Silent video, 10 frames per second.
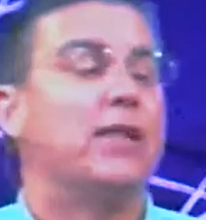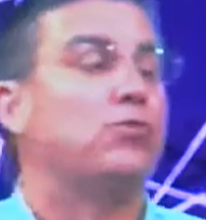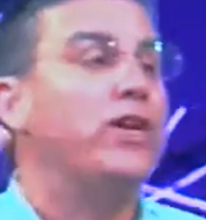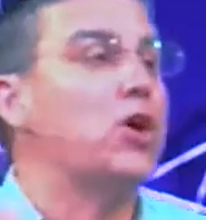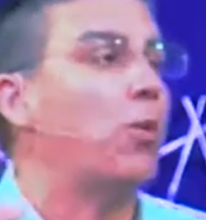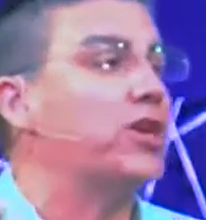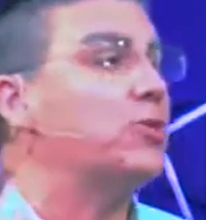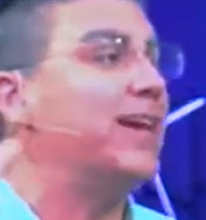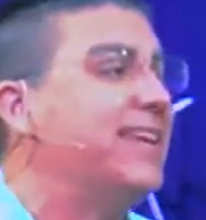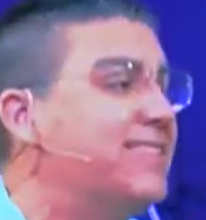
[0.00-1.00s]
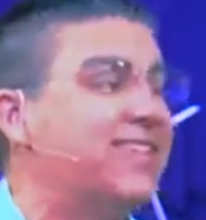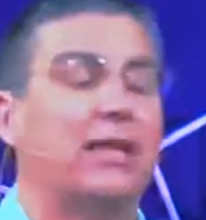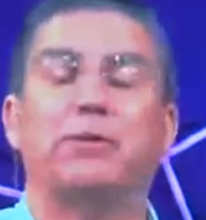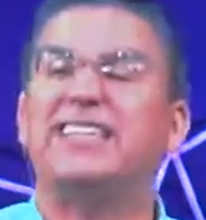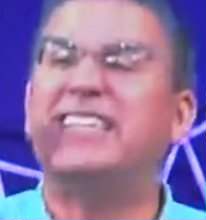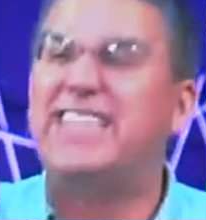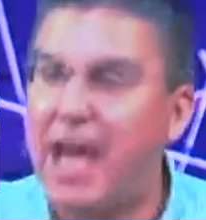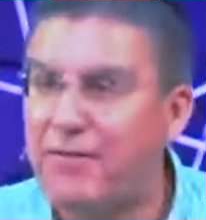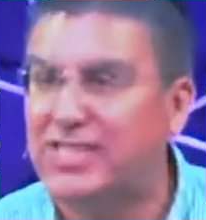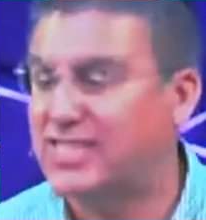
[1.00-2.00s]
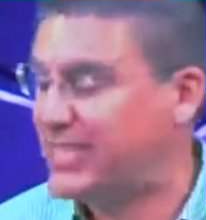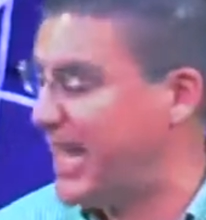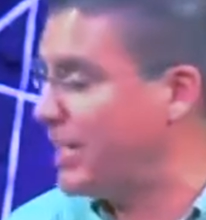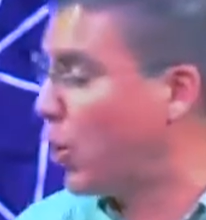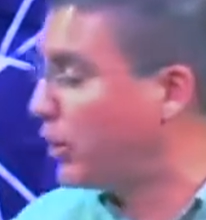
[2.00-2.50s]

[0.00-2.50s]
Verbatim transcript: We don't want to do anything that would devastate or